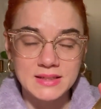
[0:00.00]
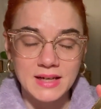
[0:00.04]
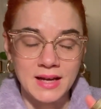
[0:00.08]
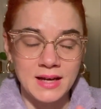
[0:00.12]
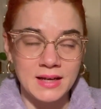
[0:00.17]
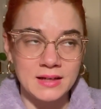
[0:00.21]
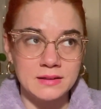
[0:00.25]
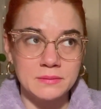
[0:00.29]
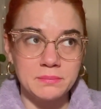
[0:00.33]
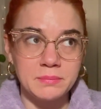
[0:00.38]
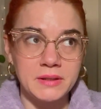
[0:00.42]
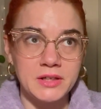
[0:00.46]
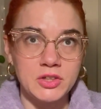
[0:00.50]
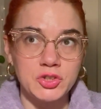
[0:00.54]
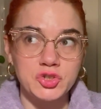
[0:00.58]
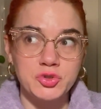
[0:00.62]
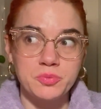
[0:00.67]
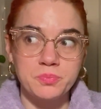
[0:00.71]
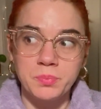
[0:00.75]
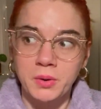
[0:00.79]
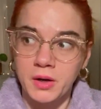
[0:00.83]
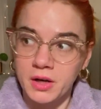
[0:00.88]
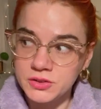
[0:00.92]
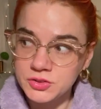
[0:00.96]
and Peach
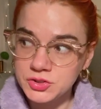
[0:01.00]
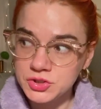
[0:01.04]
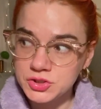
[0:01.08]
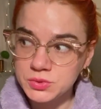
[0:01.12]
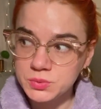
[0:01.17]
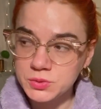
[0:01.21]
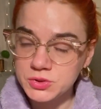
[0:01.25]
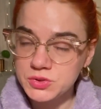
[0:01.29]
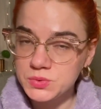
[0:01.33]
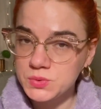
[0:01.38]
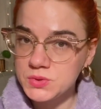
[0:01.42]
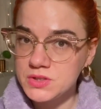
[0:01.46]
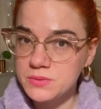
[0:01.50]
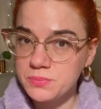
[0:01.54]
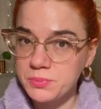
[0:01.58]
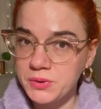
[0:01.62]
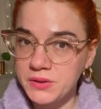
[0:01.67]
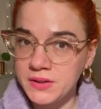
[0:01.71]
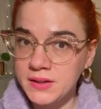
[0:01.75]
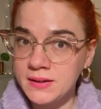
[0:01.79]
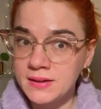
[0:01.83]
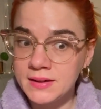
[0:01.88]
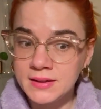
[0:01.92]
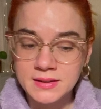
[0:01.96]
Punch, which was
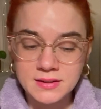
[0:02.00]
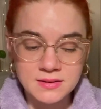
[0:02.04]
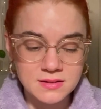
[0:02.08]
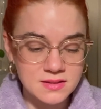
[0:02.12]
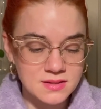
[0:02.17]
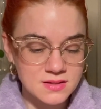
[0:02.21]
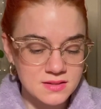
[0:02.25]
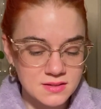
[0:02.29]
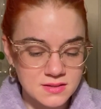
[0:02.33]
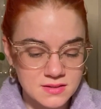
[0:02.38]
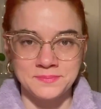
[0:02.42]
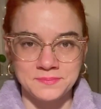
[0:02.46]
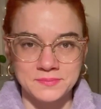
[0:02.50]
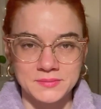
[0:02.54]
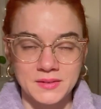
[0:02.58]
pretty nice.